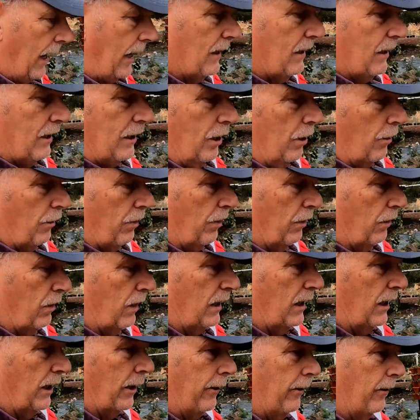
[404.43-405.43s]
and, you know,
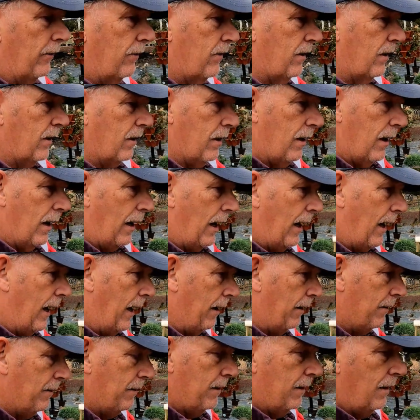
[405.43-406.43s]
through the years,
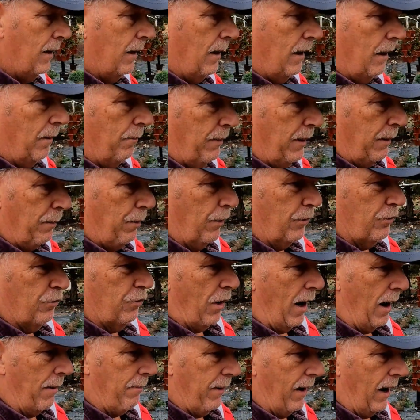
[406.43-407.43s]
uh, people
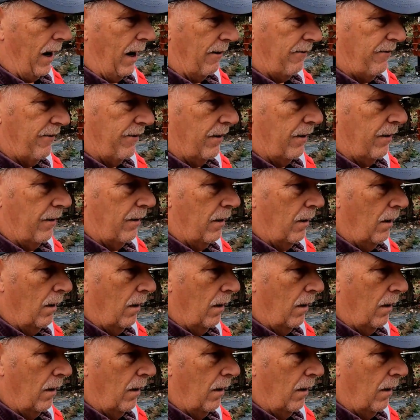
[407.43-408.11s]
drop off.